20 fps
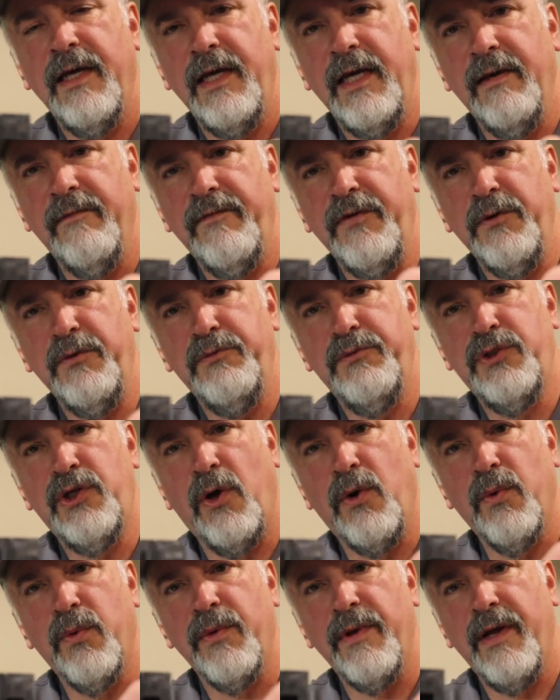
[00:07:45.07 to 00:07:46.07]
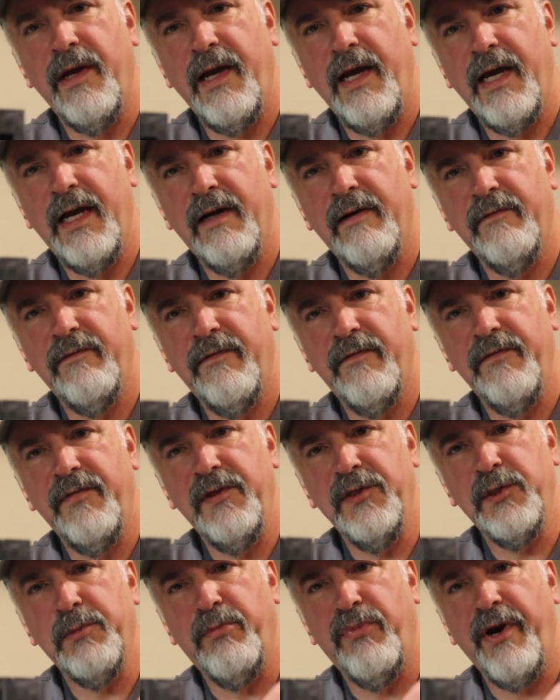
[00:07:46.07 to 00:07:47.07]
If you don't have
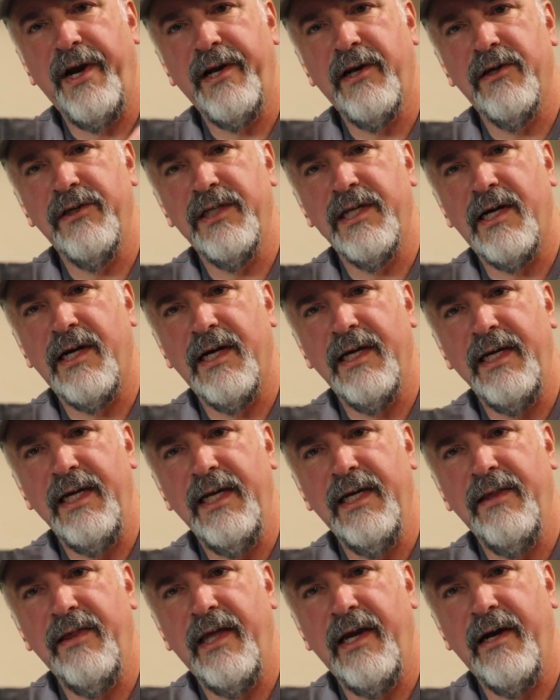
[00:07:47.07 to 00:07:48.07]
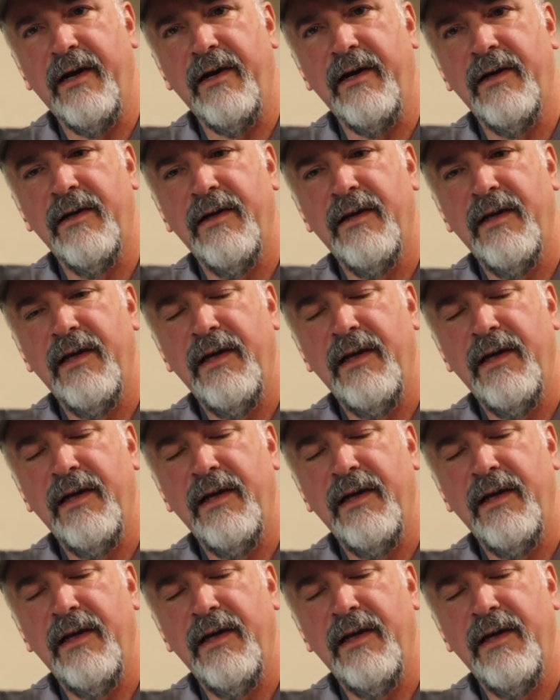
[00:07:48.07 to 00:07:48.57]
this breaker tie in there